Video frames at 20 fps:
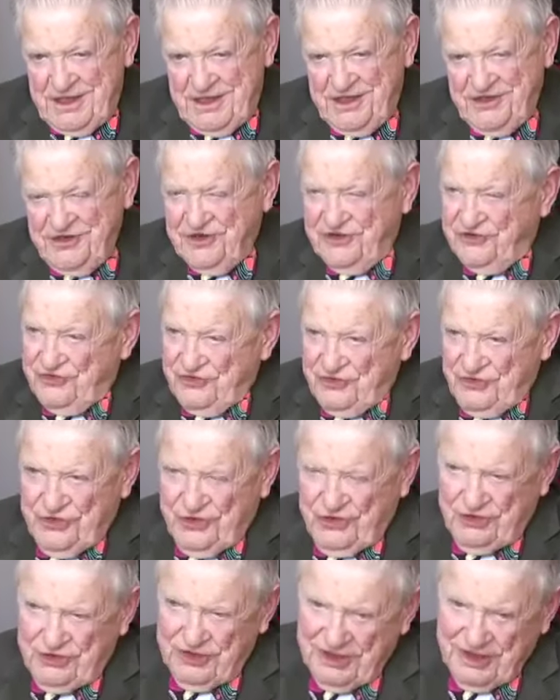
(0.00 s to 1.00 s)
he says,
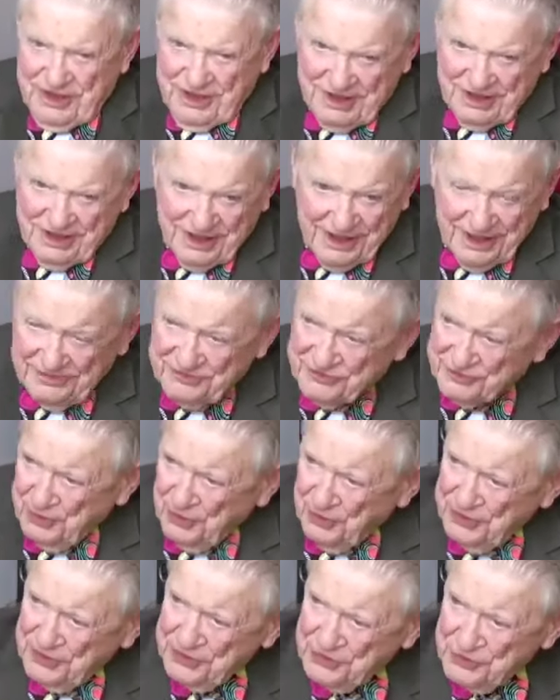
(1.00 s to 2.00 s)
you know, I've
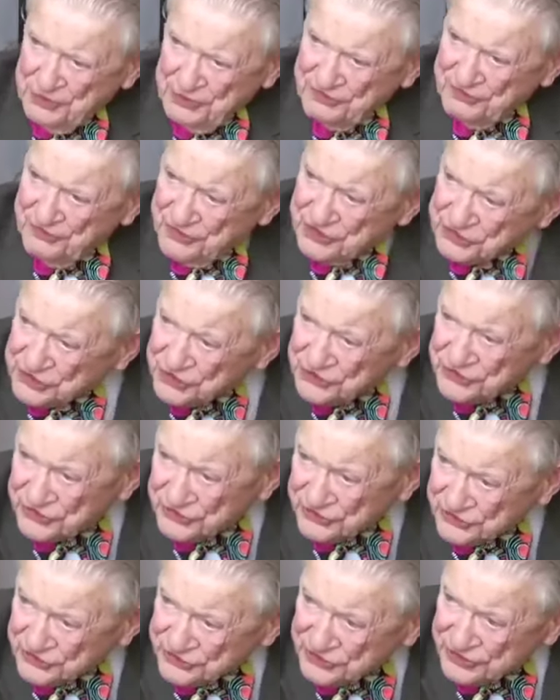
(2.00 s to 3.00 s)
spoken to a
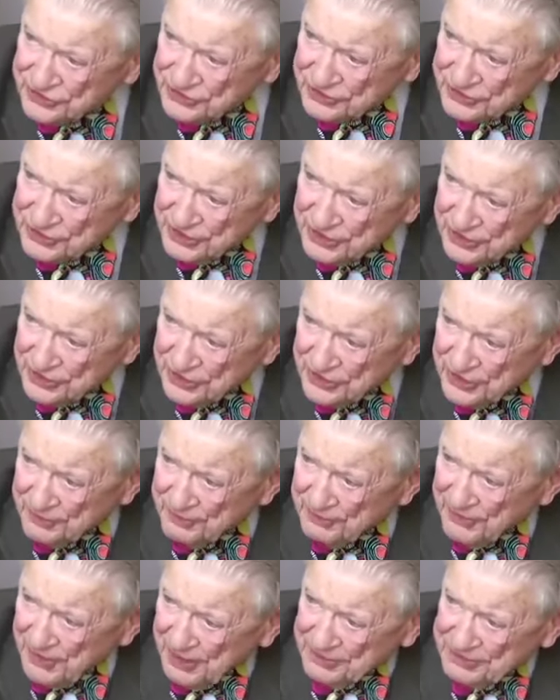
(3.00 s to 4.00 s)
physicist
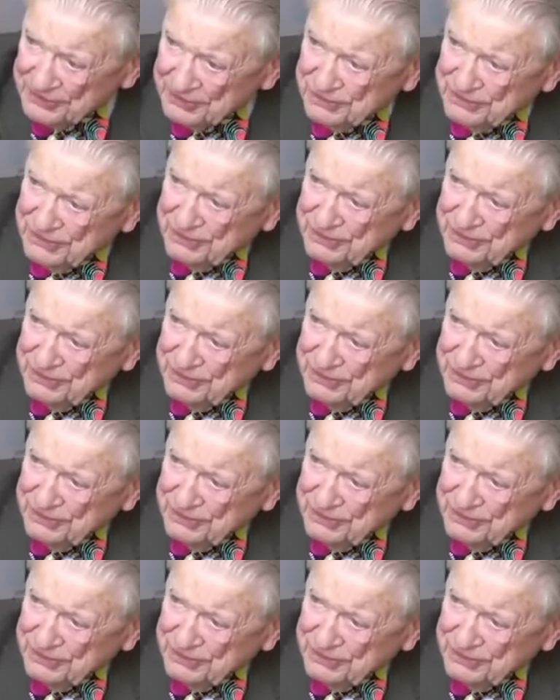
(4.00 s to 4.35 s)
about